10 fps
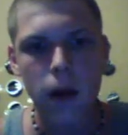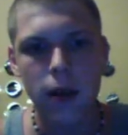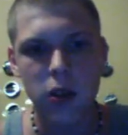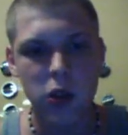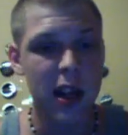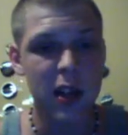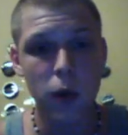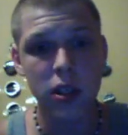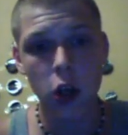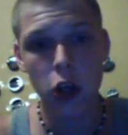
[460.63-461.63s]
So that's when I
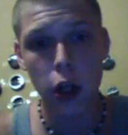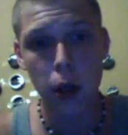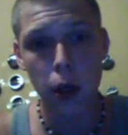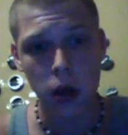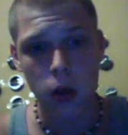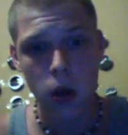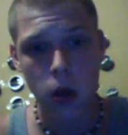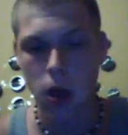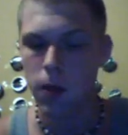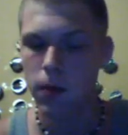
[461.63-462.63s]
started dipping.
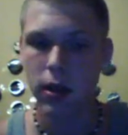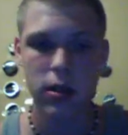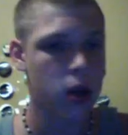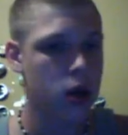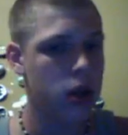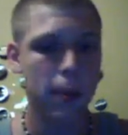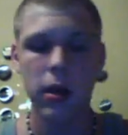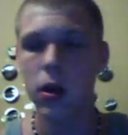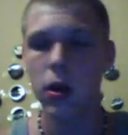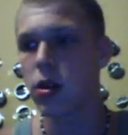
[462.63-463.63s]
I started dipping
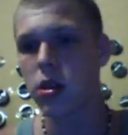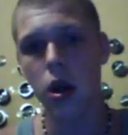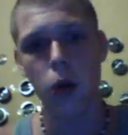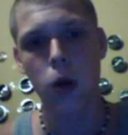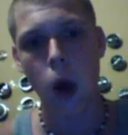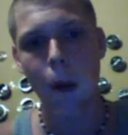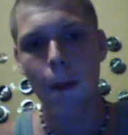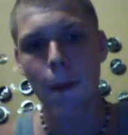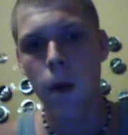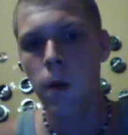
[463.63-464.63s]
during the snow.
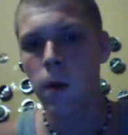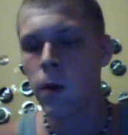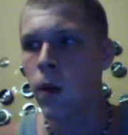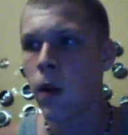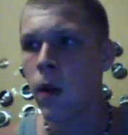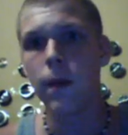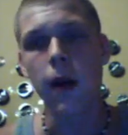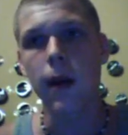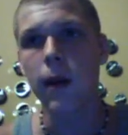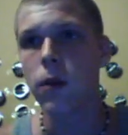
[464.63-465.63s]
We
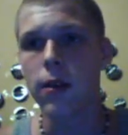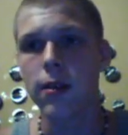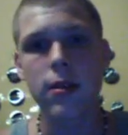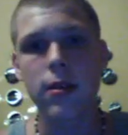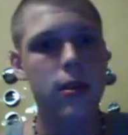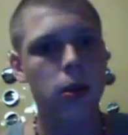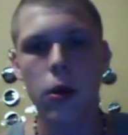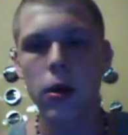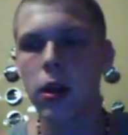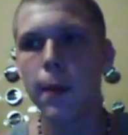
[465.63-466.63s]
fucking just throw in
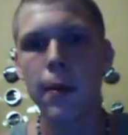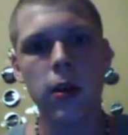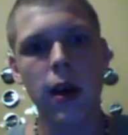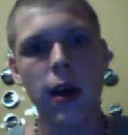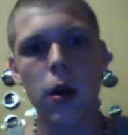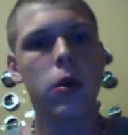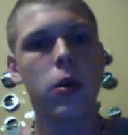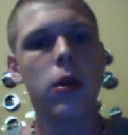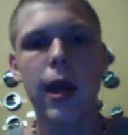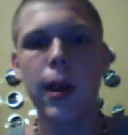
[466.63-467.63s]
a lip, and I would
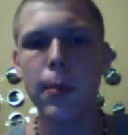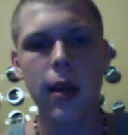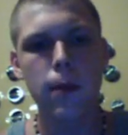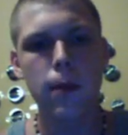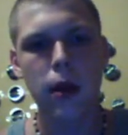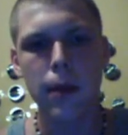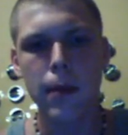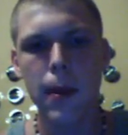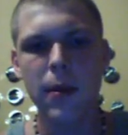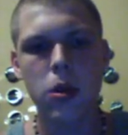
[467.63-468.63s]
only keep it in for like
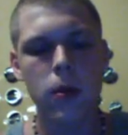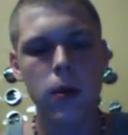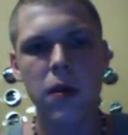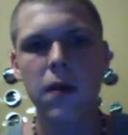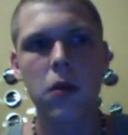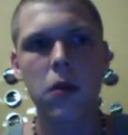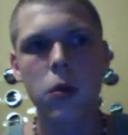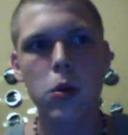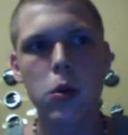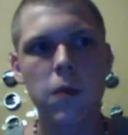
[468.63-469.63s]
maybe
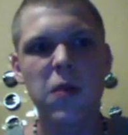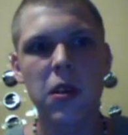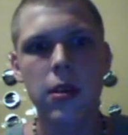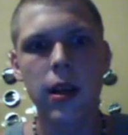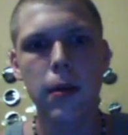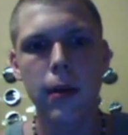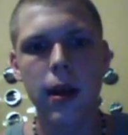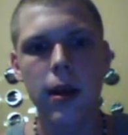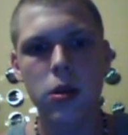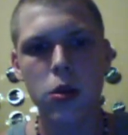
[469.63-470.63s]
15
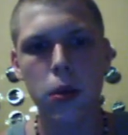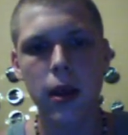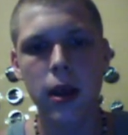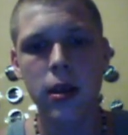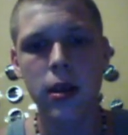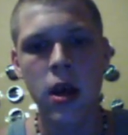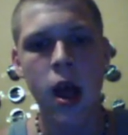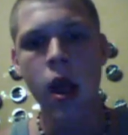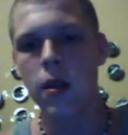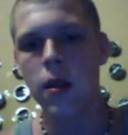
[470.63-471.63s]
minutes, 20 minutes,
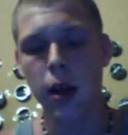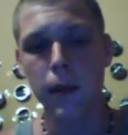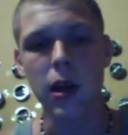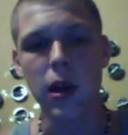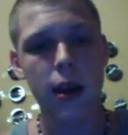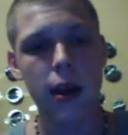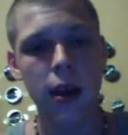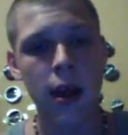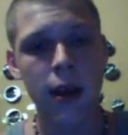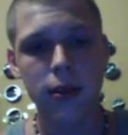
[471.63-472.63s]
and that'd be done.
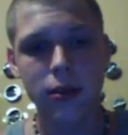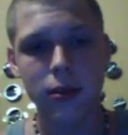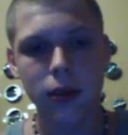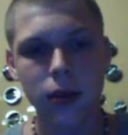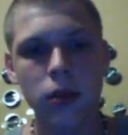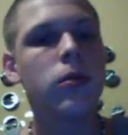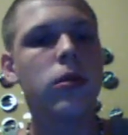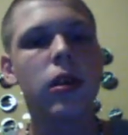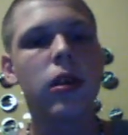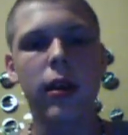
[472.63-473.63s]

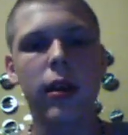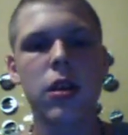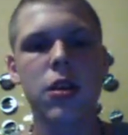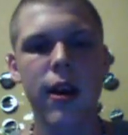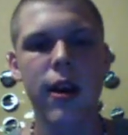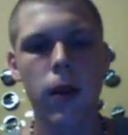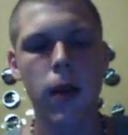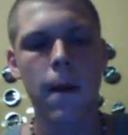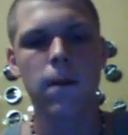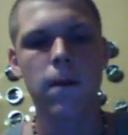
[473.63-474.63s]
You're like, that's right.
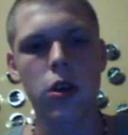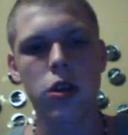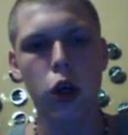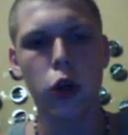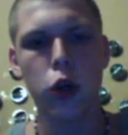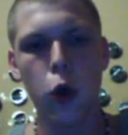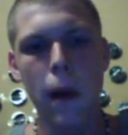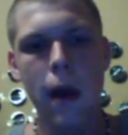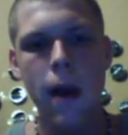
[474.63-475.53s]
You're still a noob.